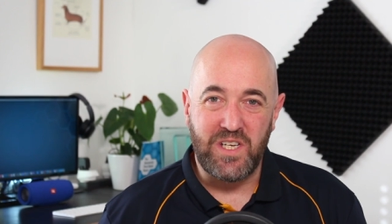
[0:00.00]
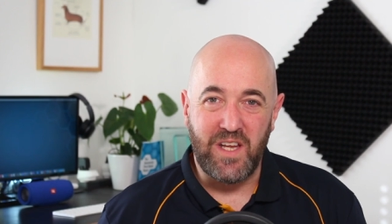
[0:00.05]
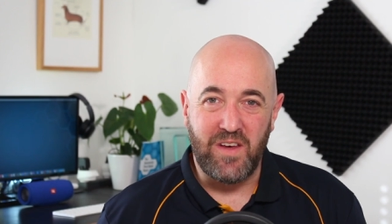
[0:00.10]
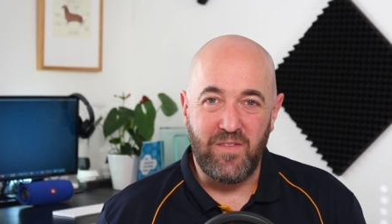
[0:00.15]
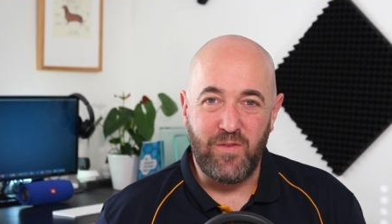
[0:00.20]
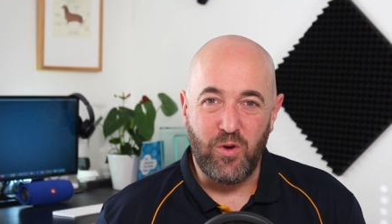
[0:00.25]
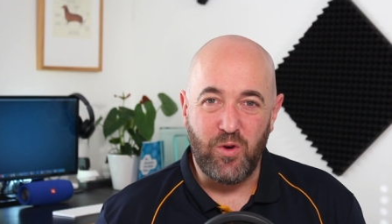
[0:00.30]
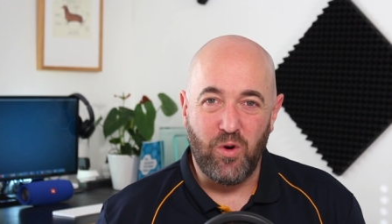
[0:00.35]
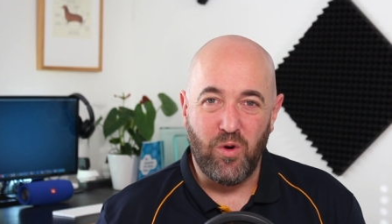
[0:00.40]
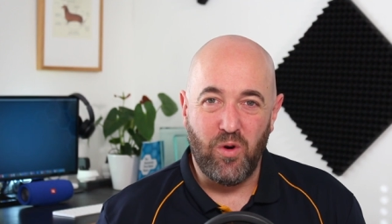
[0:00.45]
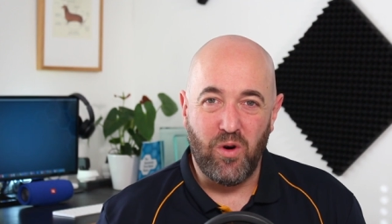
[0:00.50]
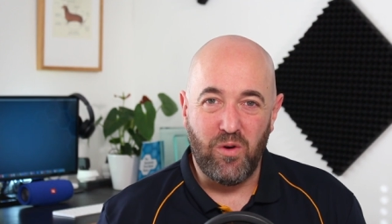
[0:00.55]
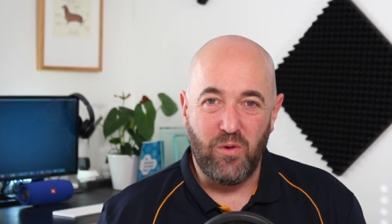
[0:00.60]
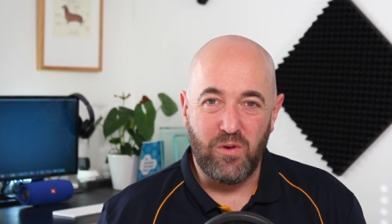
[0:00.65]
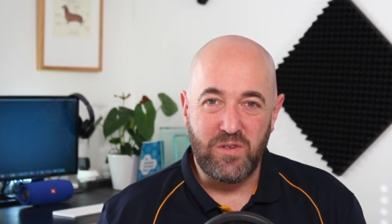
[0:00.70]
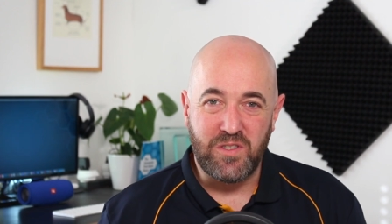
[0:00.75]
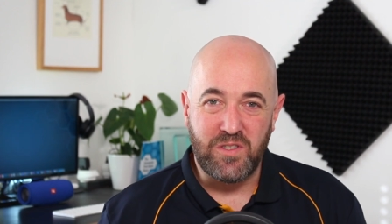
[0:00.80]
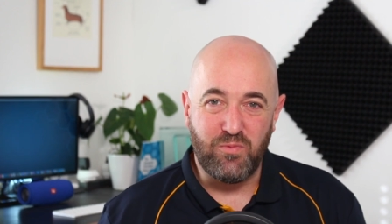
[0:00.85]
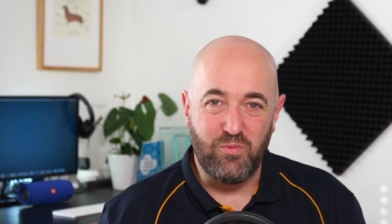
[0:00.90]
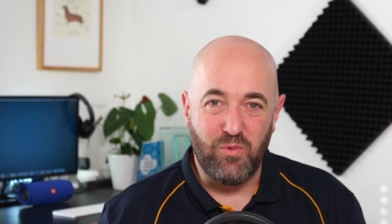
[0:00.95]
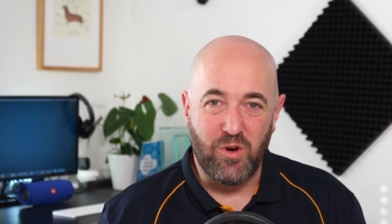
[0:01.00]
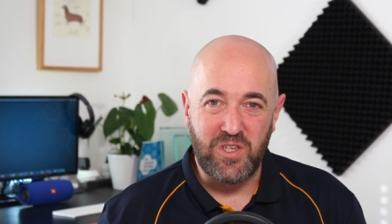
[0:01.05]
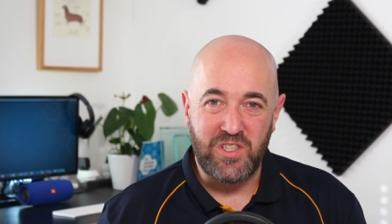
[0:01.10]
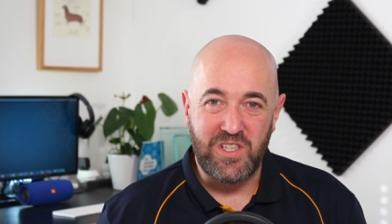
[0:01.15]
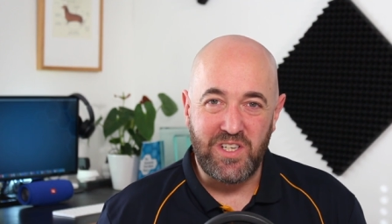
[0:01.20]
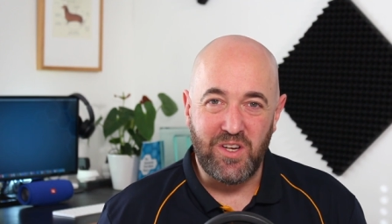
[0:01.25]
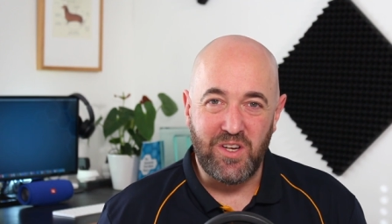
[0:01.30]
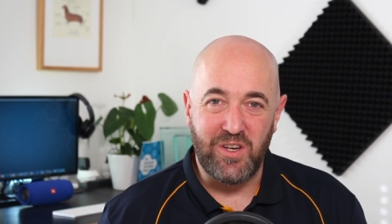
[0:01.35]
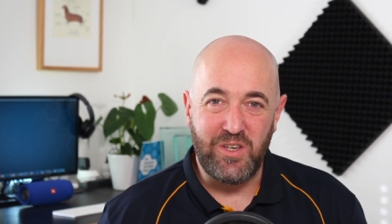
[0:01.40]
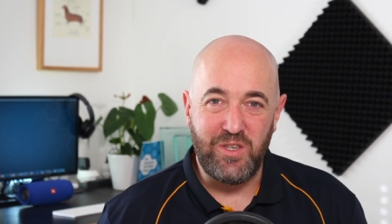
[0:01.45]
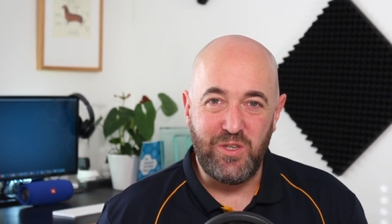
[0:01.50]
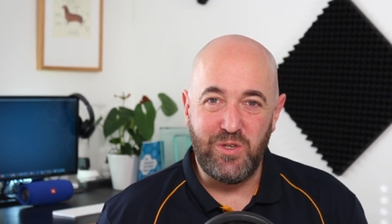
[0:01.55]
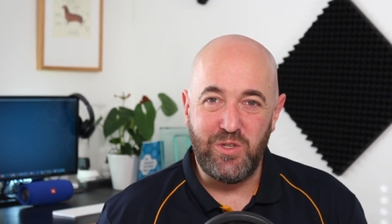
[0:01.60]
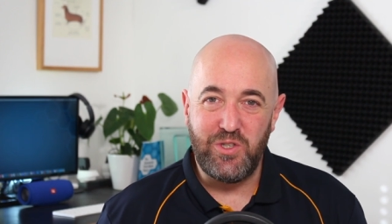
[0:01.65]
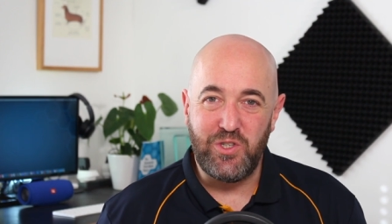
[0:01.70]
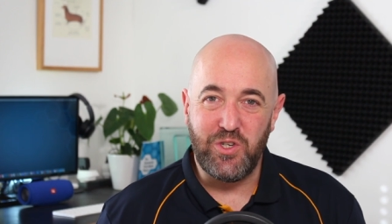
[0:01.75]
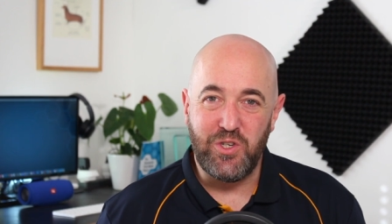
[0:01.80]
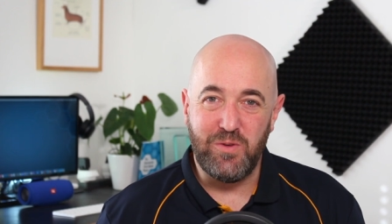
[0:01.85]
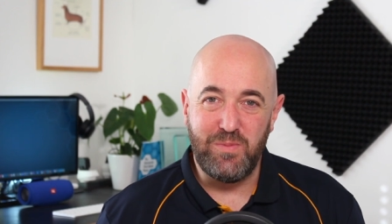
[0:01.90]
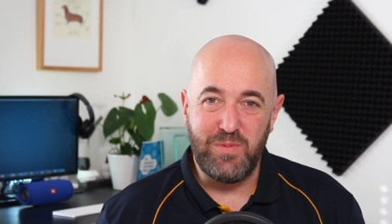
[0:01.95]
If you're watching on
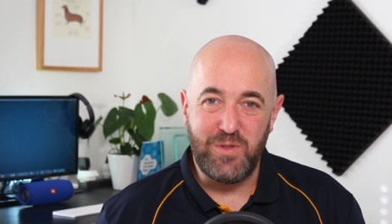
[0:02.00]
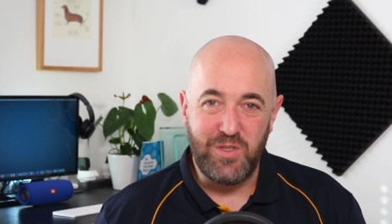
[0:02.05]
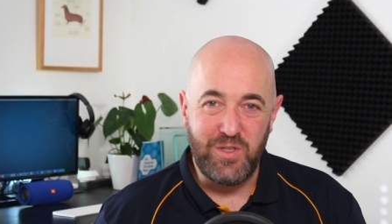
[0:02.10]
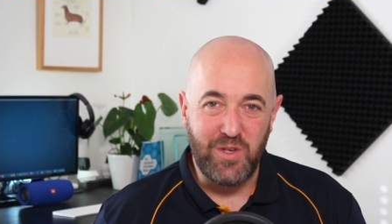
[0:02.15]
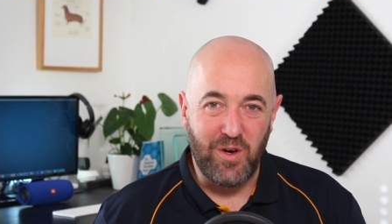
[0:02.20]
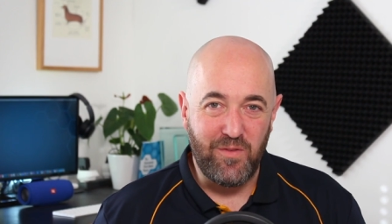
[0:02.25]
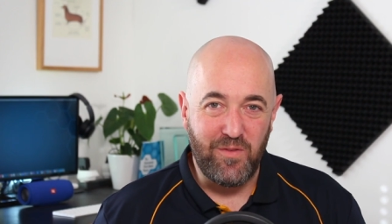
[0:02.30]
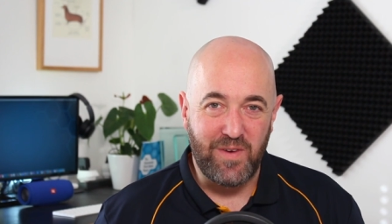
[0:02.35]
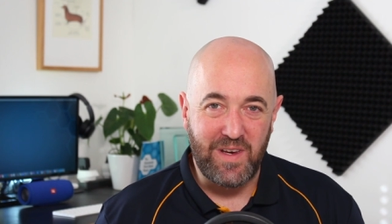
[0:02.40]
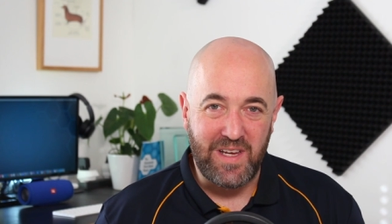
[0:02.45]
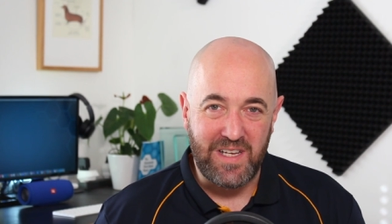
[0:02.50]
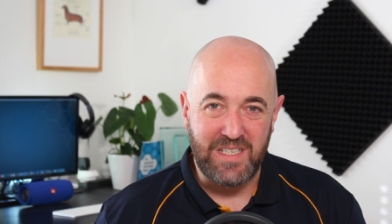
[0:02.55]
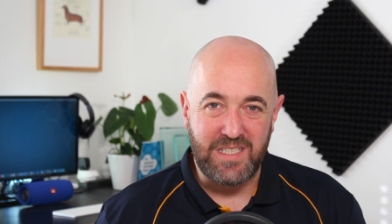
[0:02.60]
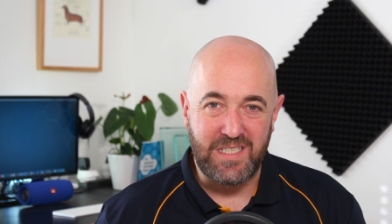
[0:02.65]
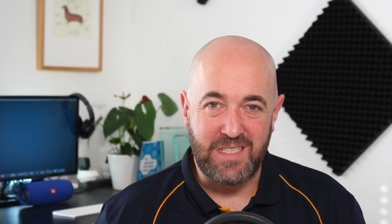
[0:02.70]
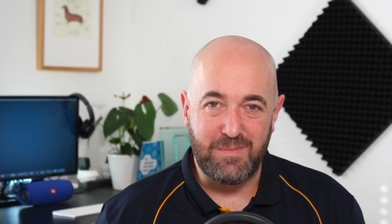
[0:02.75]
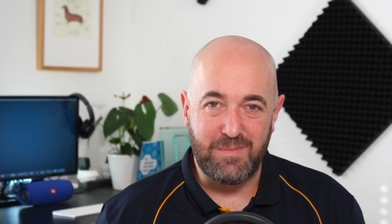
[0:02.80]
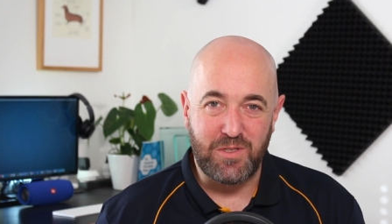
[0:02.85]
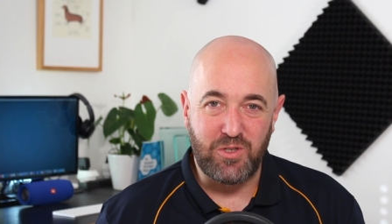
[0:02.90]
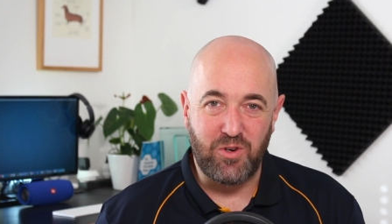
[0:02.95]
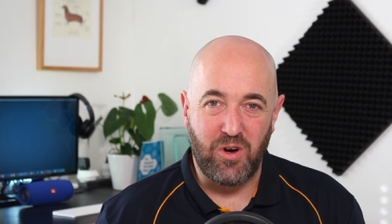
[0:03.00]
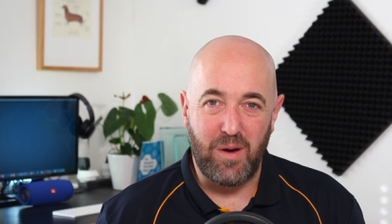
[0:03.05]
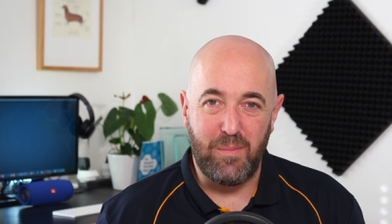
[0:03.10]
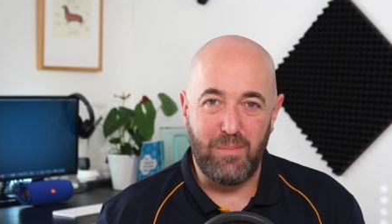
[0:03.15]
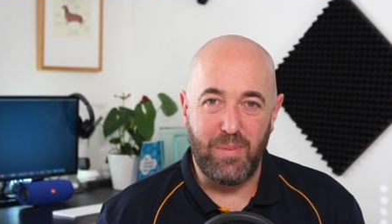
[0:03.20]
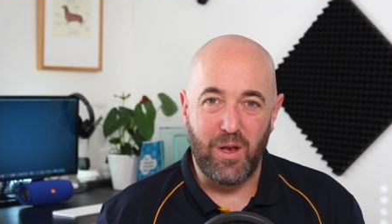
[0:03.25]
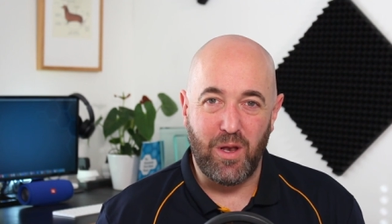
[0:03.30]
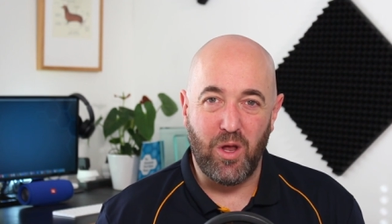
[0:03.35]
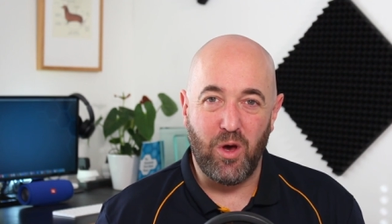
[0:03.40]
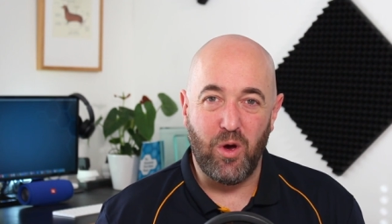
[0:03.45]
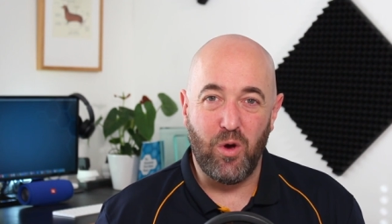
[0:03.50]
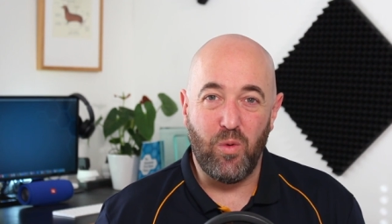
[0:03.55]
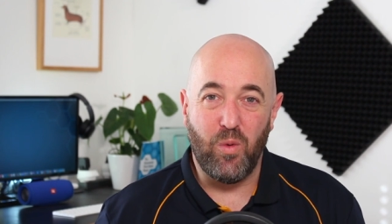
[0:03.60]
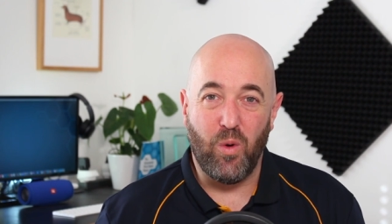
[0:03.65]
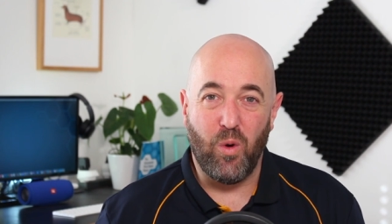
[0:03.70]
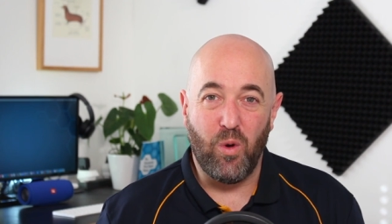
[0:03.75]
YouTube, don't forget to subscribe below.